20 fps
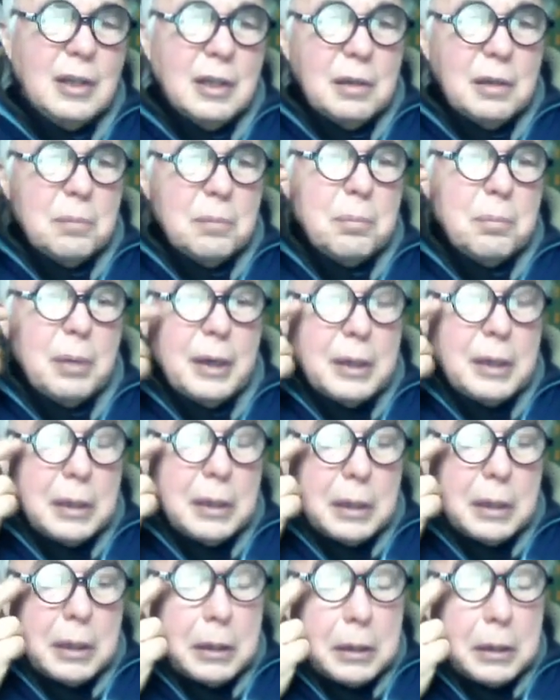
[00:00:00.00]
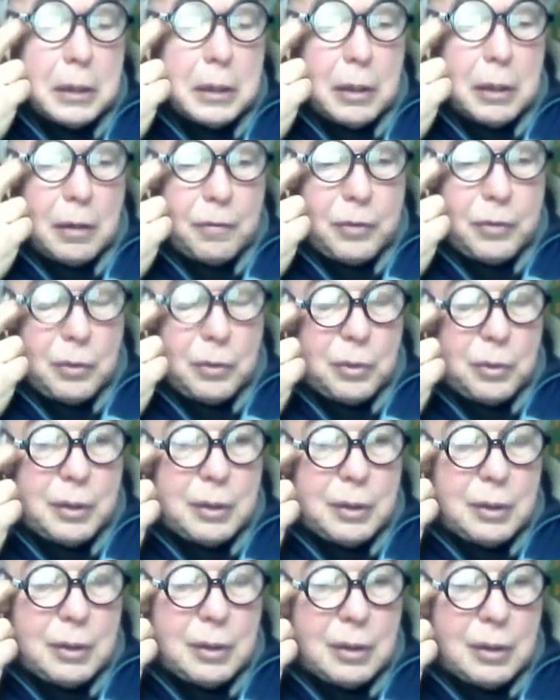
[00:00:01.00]
but uh, you know if you
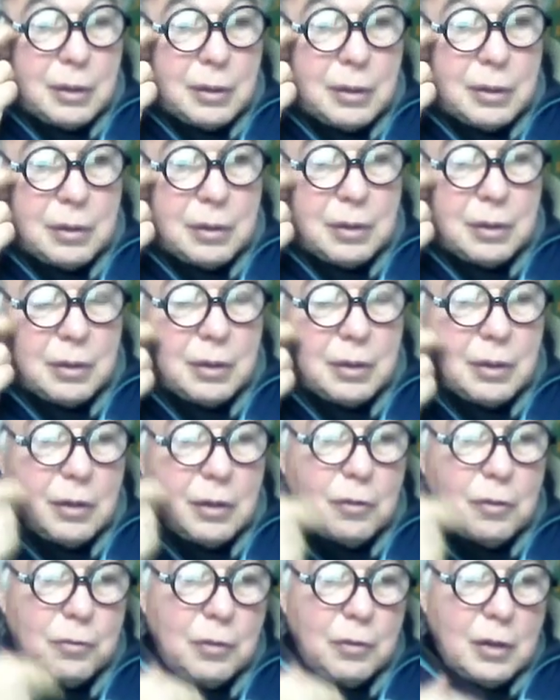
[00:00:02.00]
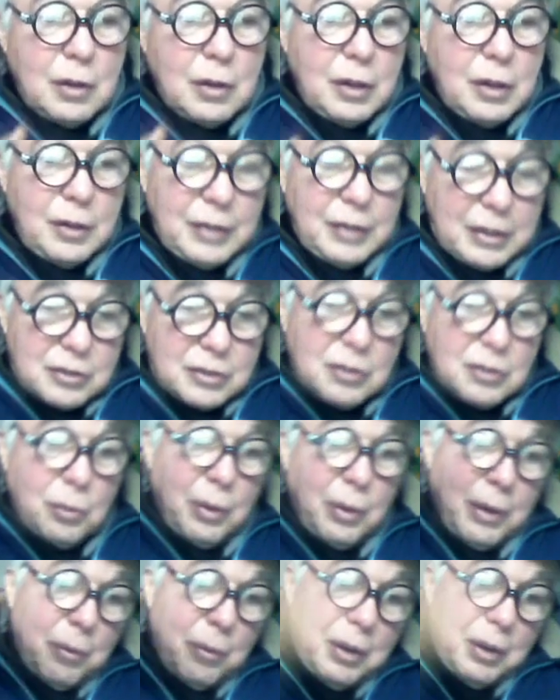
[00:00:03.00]
had uh, and that's the
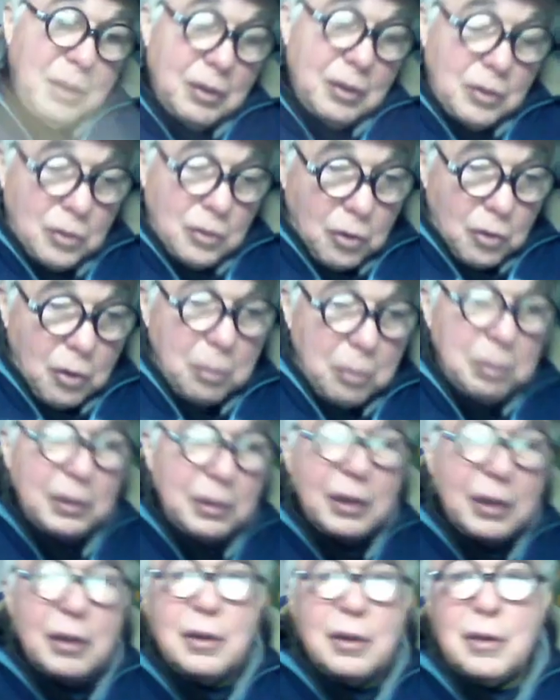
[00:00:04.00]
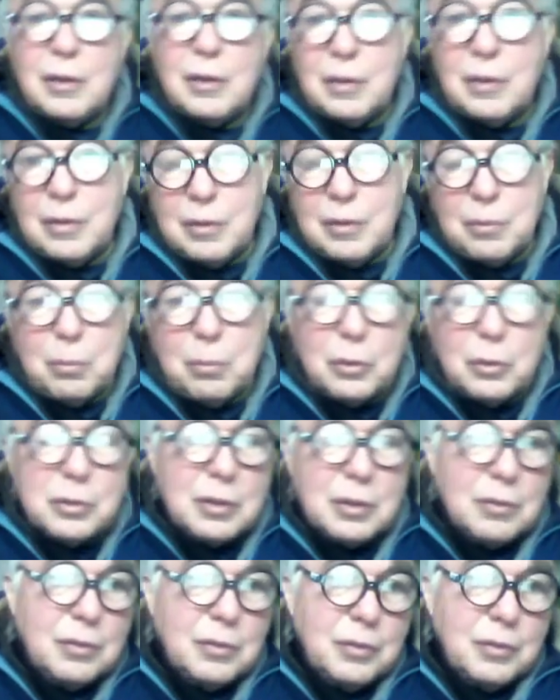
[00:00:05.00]
way we normally uh,
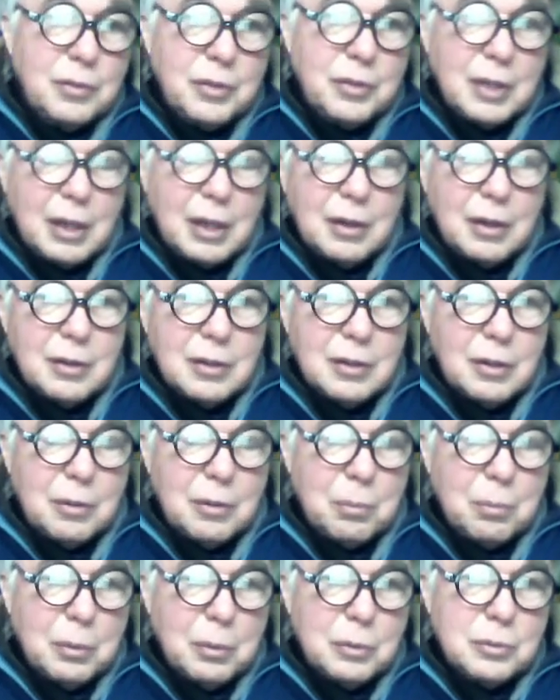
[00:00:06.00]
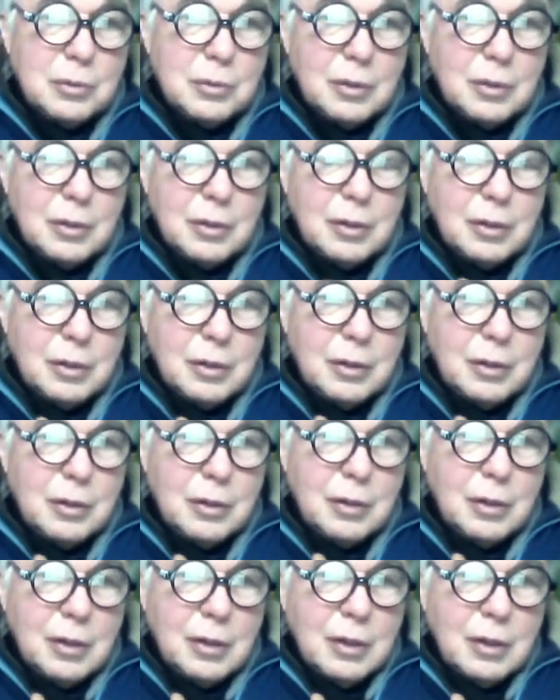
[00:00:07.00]
most of you know most
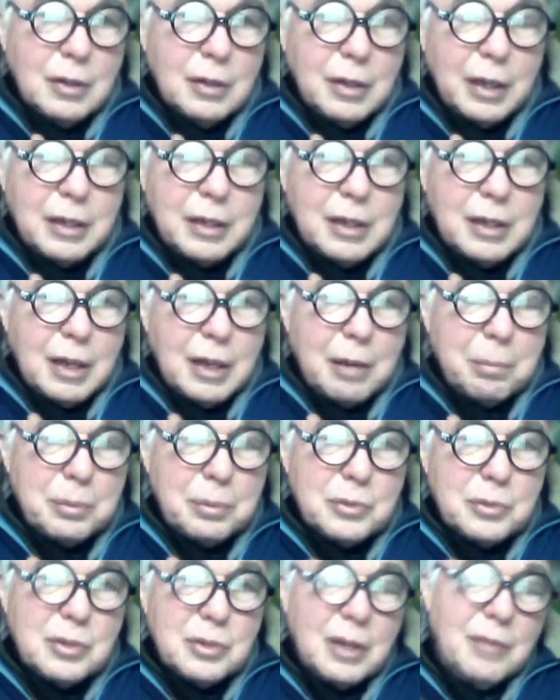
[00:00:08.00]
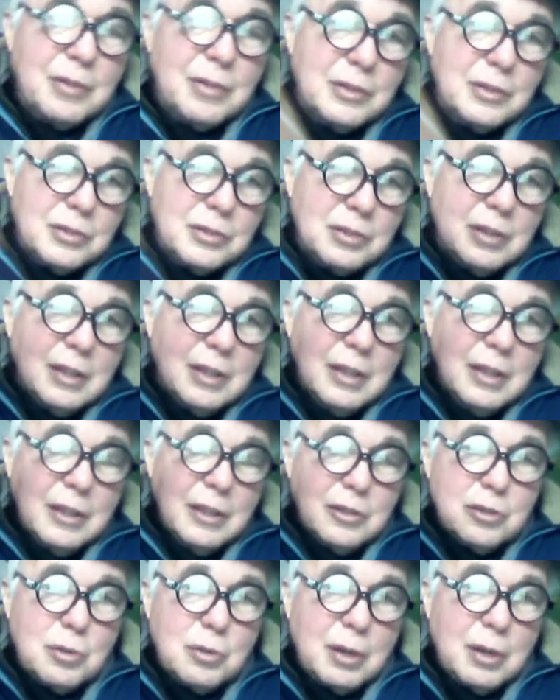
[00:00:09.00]
uh, 99% of us
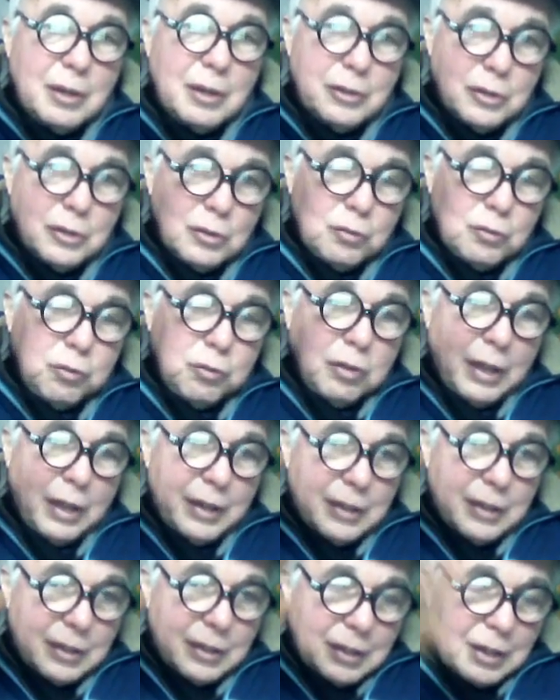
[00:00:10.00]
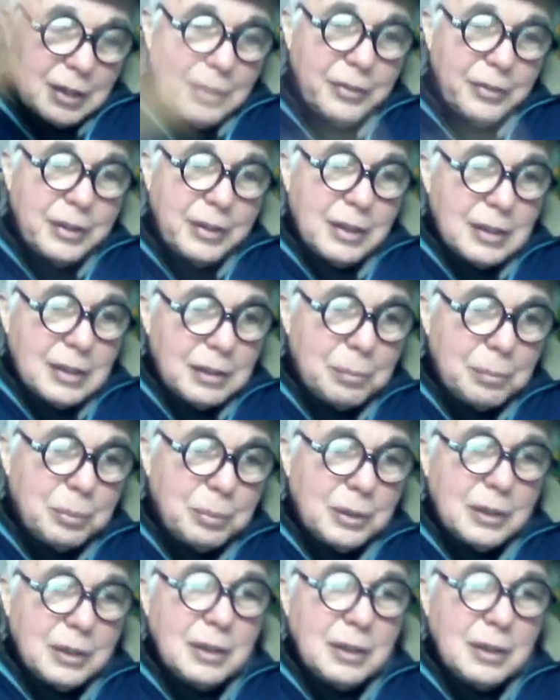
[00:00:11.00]
astrologers flatten it down the ecliptic.